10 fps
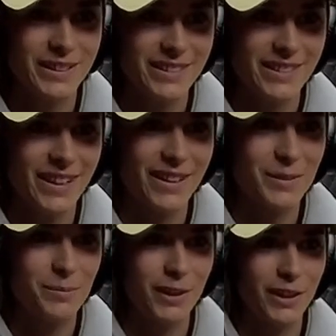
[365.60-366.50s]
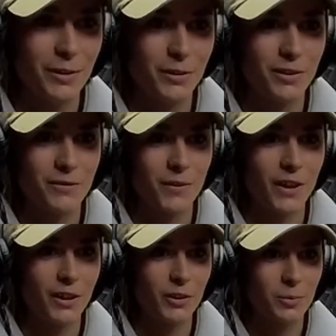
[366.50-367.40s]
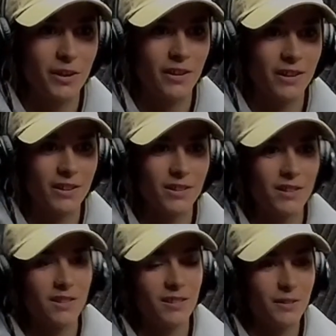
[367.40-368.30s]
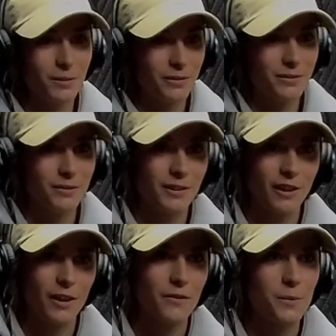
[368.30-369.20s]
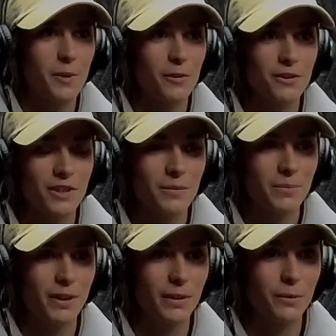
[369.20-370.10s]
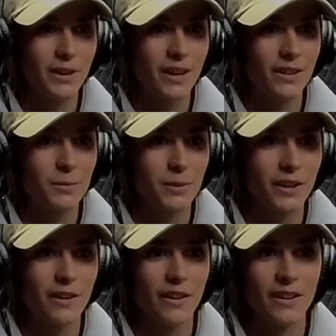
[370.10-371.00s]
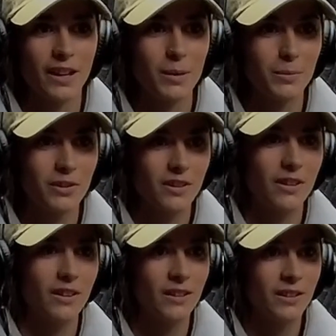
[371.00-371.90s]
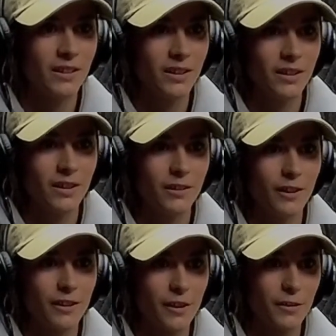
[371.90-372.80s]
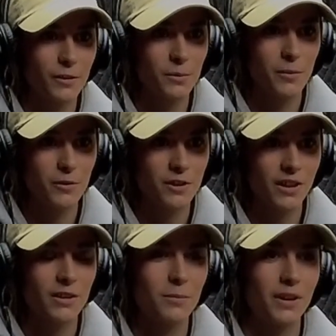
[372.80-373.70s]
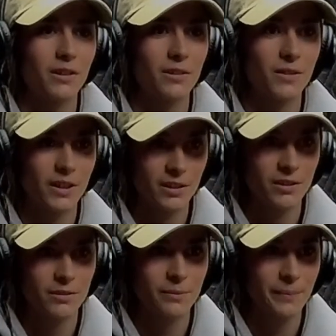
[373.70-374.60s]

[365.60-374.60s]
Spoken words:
Yeah, but it was a fun experience, a lot of emotion, but we had to play our games still and not let the emotion get the best of us.